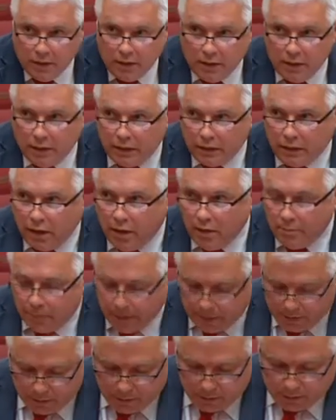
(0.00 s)
Now, going
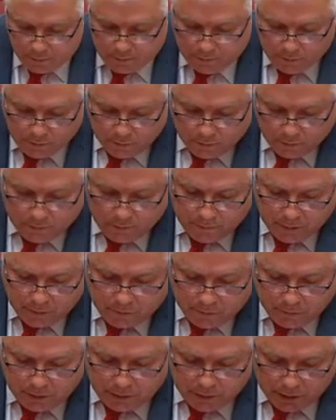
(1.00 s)
back to this bill, the
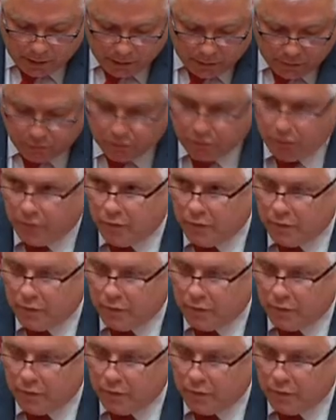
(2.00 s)
three schedules of this